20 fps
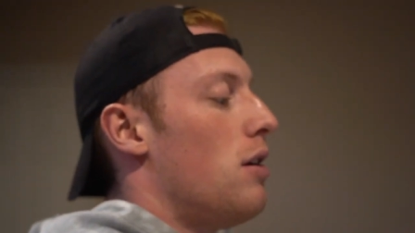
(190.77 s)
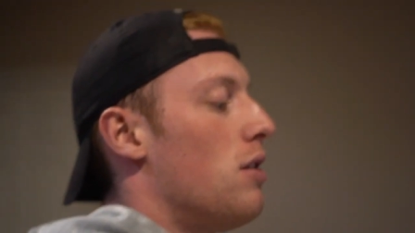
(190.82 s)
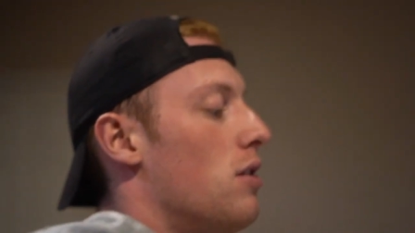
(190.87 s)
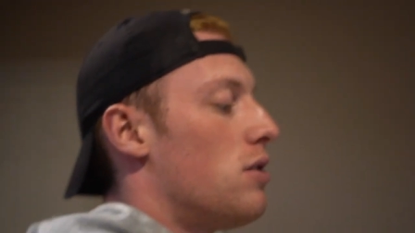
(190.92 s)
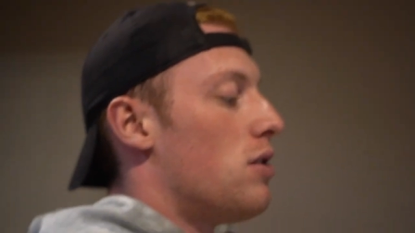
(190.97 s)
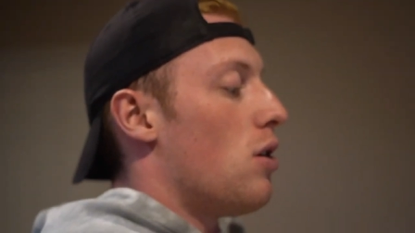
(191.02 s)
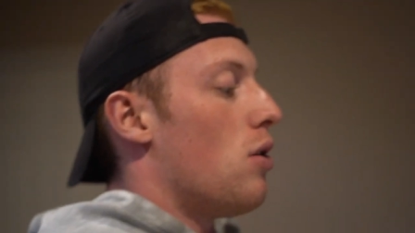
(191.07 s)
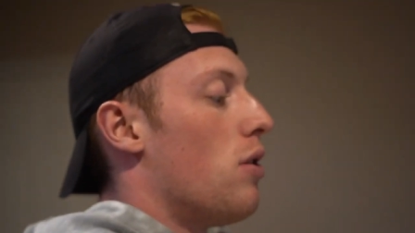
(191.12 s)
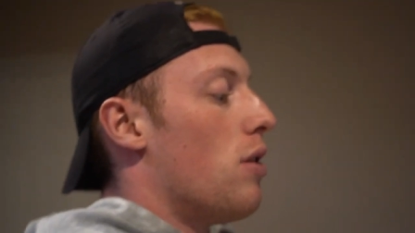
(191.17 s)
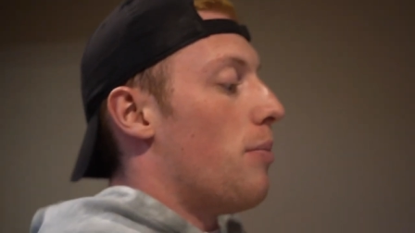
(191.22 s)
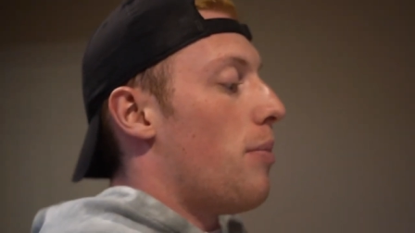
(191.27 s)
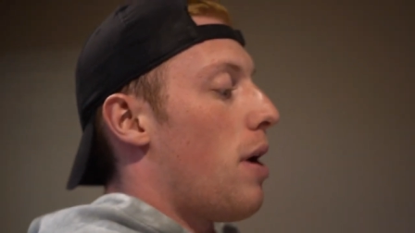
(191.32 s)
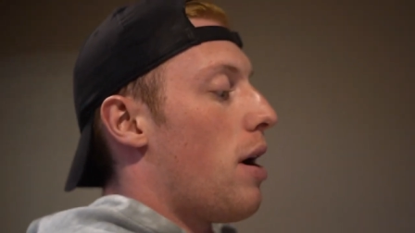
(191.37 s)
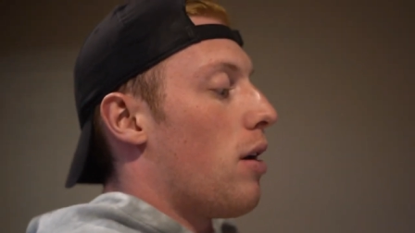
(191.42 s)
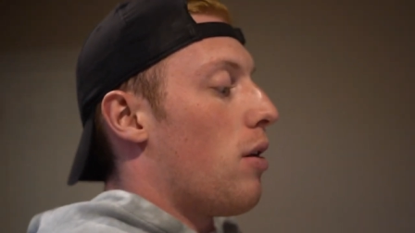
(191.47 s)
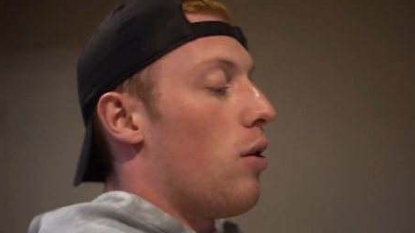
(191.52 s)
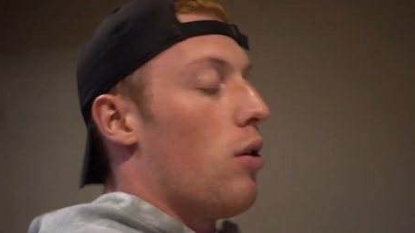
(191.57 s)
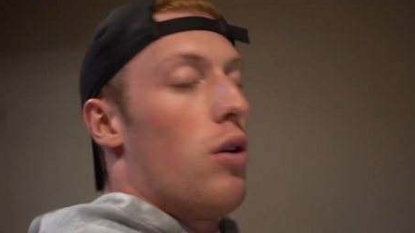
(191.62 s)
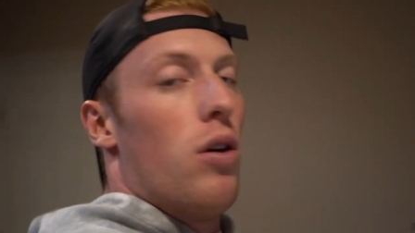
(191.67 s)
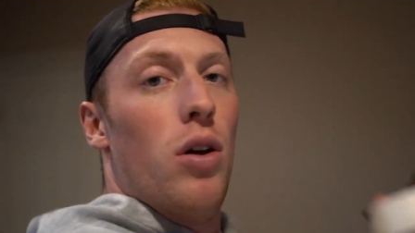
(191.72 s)
So the
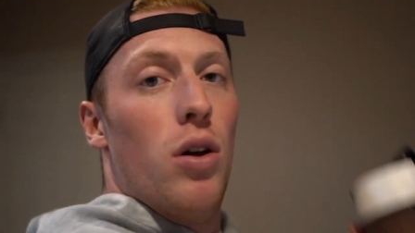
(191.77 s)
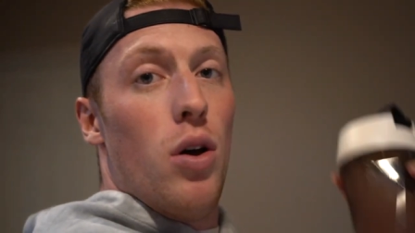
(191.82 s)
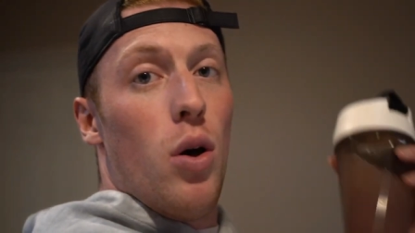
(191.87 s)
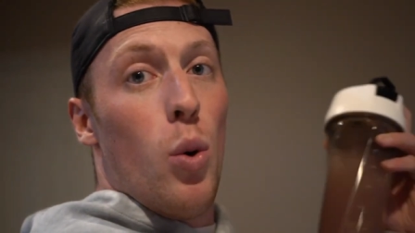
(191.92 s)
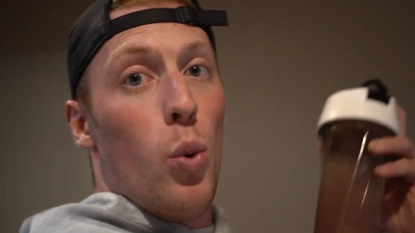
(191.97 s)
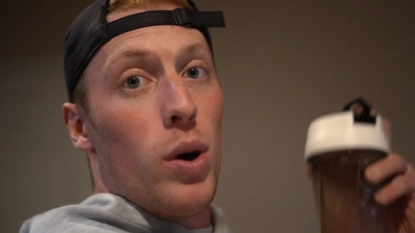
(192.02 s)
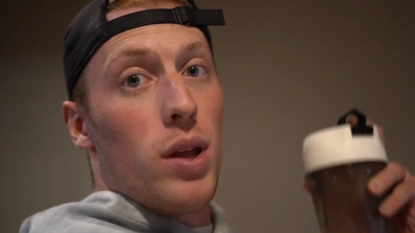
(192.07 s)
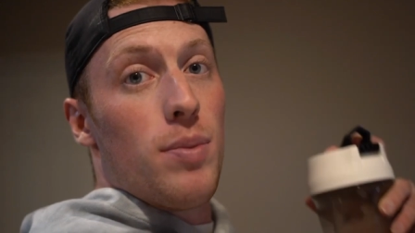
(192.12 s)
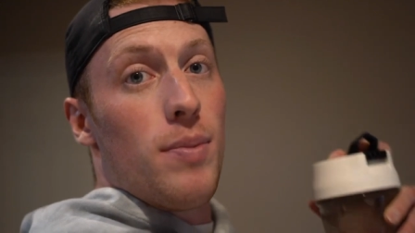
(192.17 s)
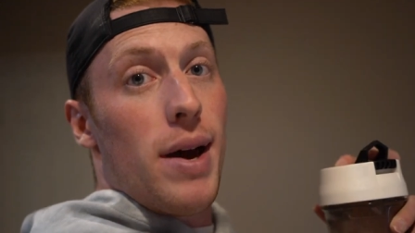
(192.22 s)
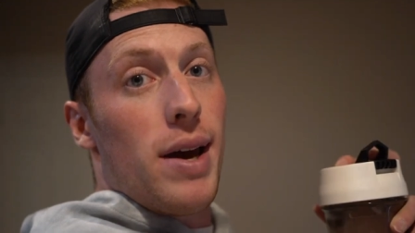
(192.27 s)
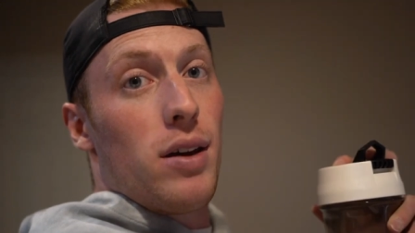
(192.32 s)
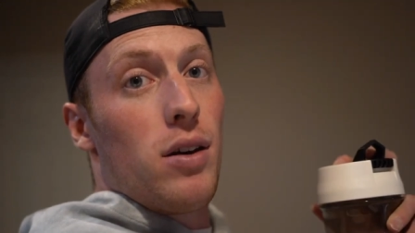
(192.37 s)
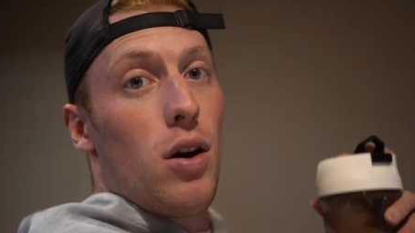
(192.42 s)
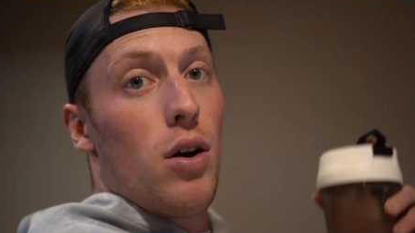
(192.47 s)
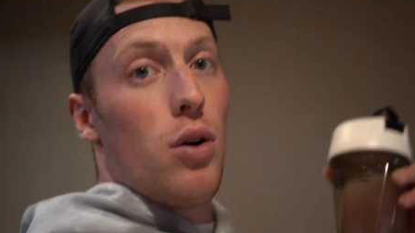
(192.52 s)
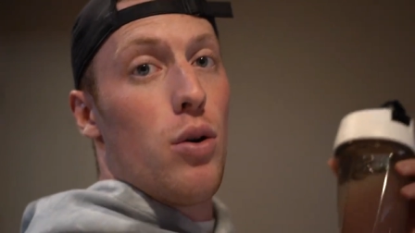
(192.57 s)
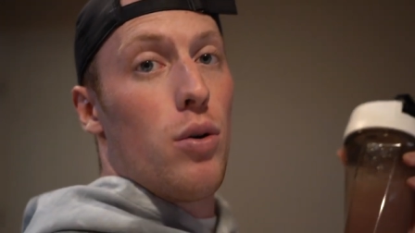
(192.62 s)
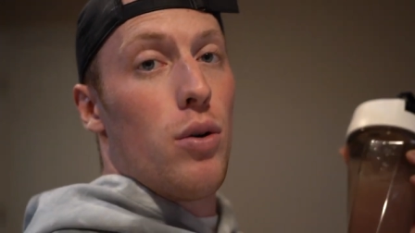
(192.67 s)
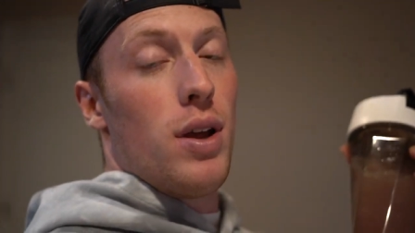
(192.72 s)
bottle with my
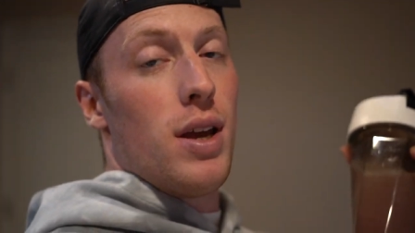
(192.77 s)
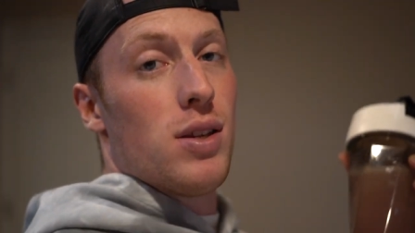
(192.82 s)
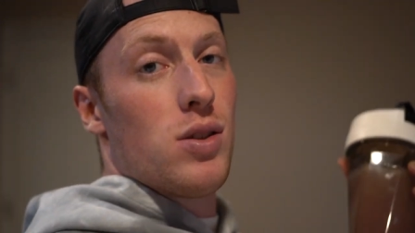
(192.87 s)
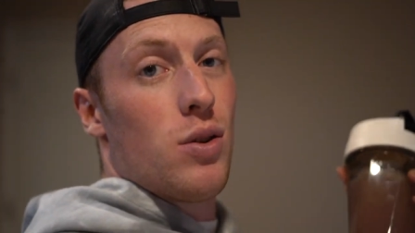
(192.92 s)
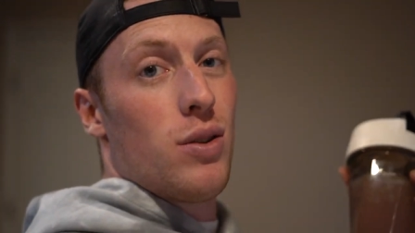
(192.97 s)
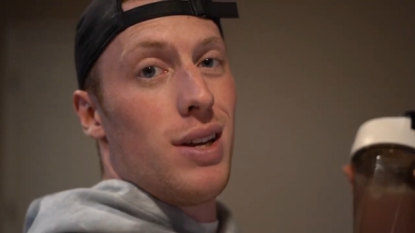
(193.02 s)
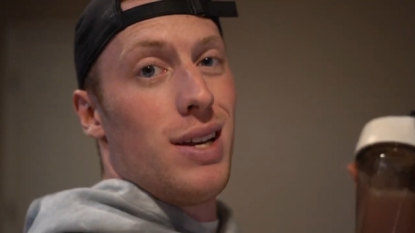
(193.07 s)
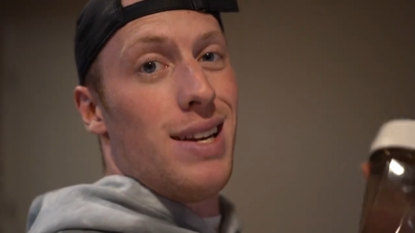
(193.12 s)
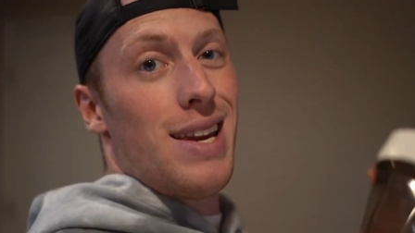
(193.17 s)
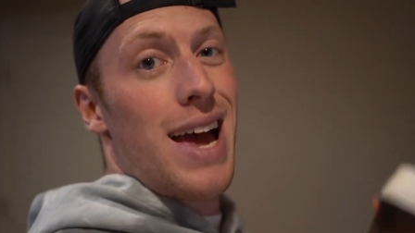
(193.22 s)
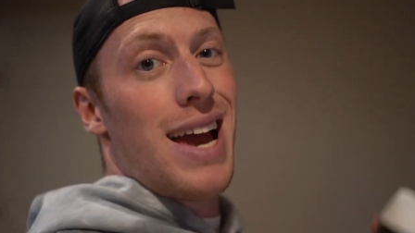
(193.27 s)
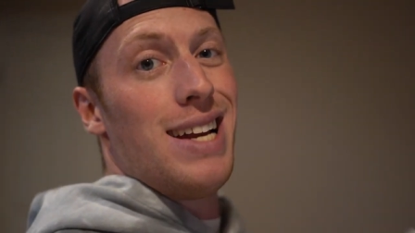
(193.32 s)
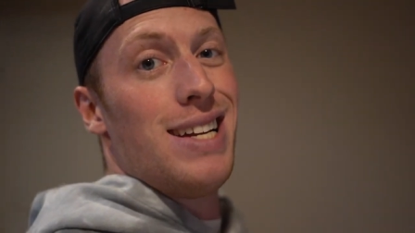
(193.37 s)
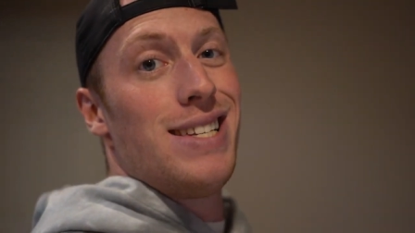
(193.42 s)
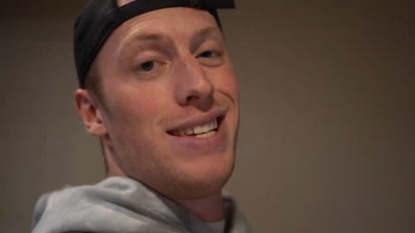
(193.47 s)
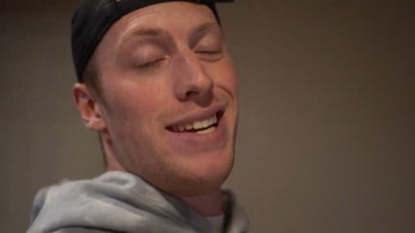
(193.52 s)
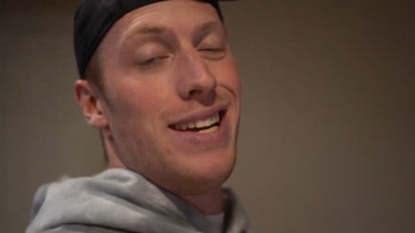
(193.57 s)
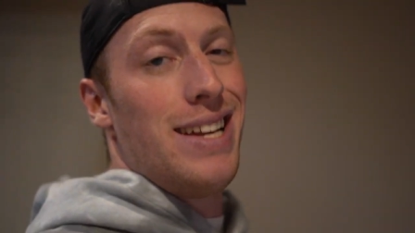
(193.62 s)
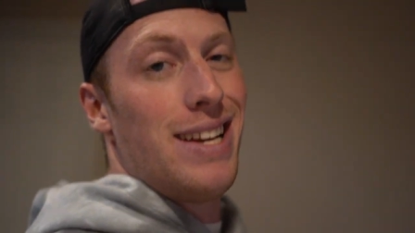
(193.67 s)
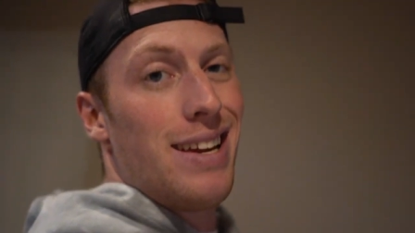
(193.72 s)
code is only
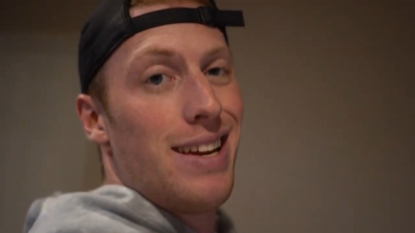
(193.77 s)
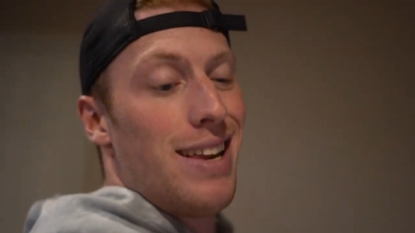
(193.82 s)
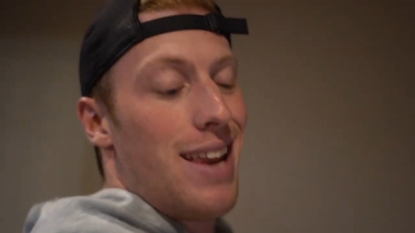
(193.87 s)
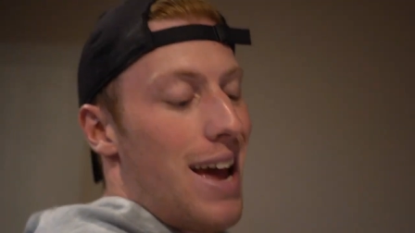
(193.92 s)
$19.95.